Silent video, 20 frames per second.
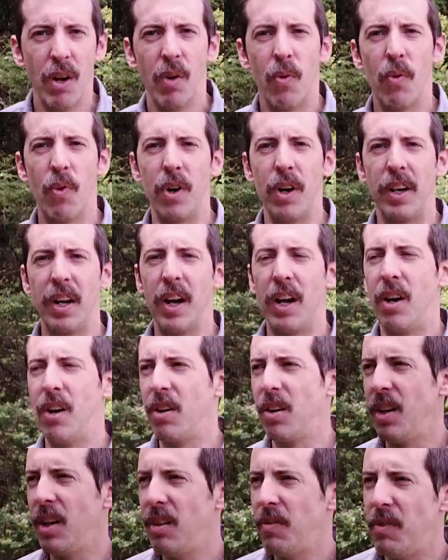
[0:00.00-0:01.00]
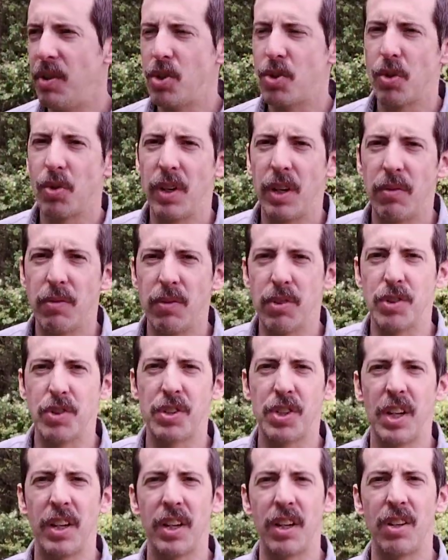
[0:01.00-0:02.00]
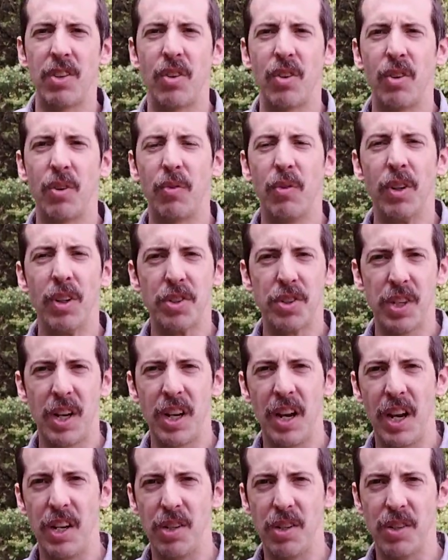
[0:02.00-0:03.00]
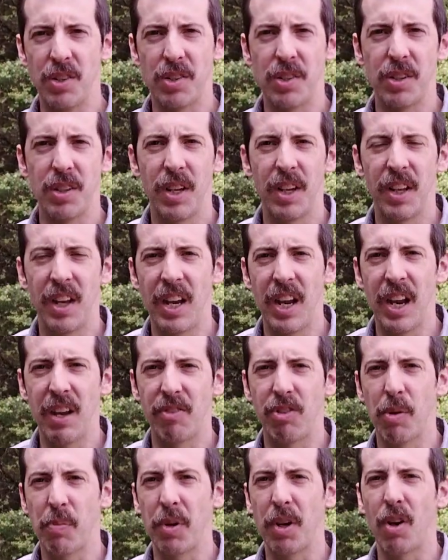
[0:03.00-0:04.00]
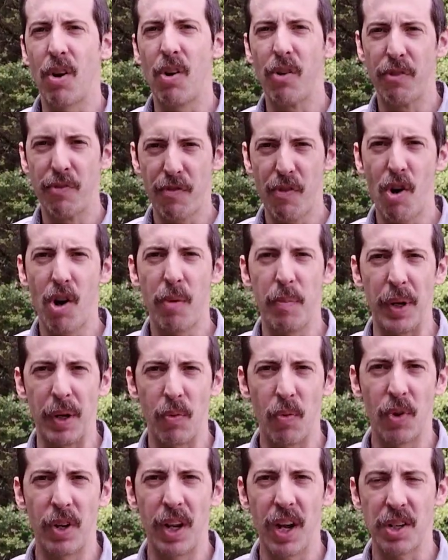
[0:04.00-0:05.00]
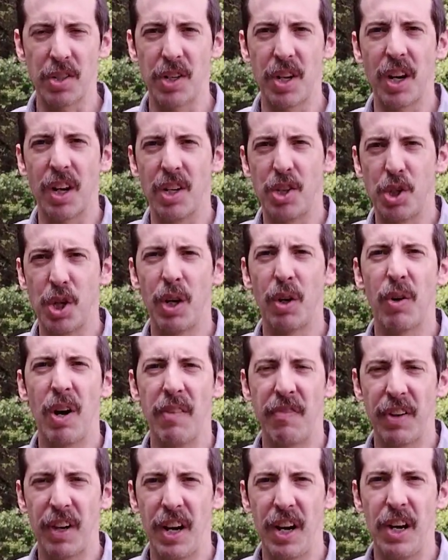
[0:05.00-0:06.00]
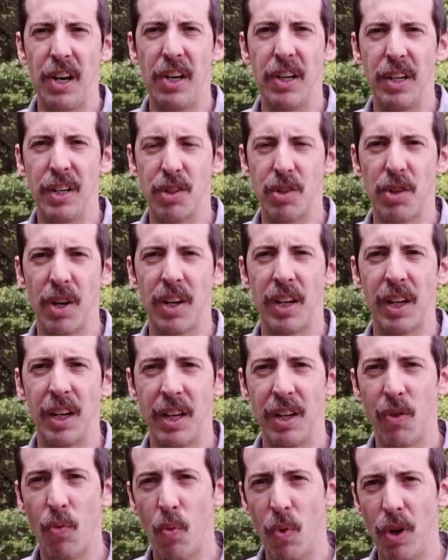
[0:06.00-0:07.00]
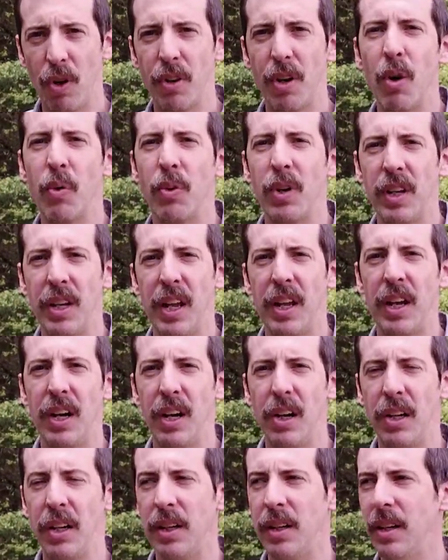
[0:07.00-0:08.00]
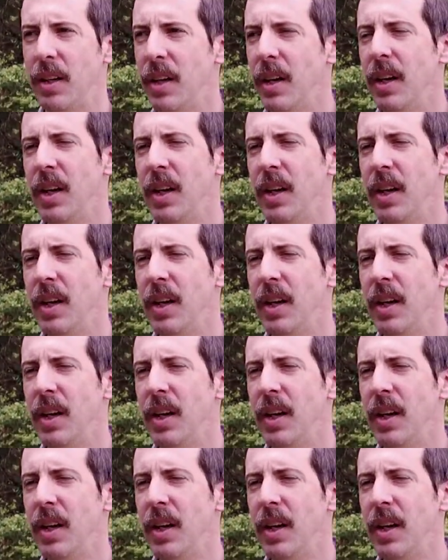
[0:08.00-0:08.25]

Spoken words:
One, I heard an individual that was selling to real estate agents, and they have something called farming, where they actually take a geographic area and try to get well known in that area.